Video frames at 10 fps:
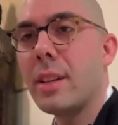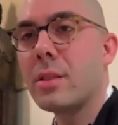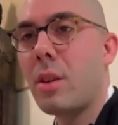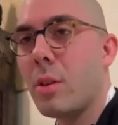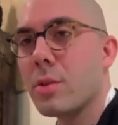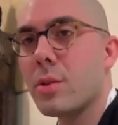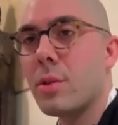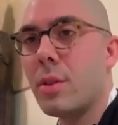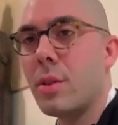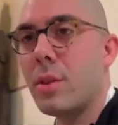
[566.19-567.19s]
and
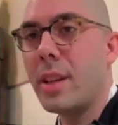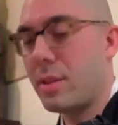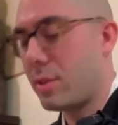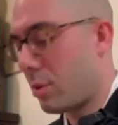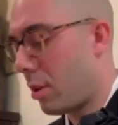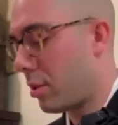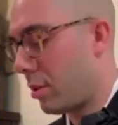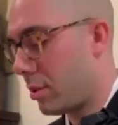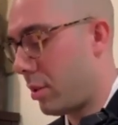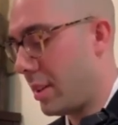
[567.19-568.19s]
cultural and
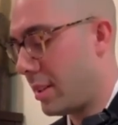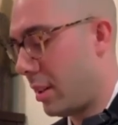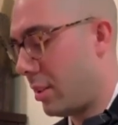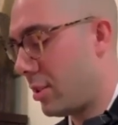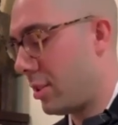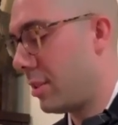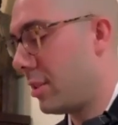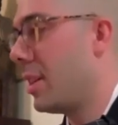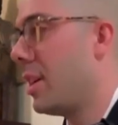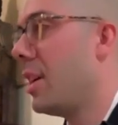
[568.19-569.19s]
historical translation,
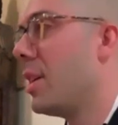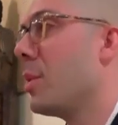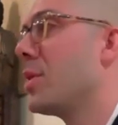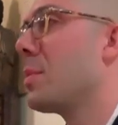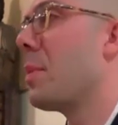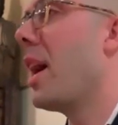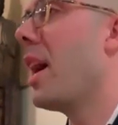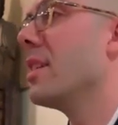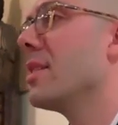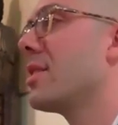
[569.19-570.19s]
which
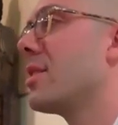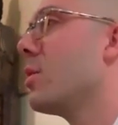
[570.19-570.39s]
spans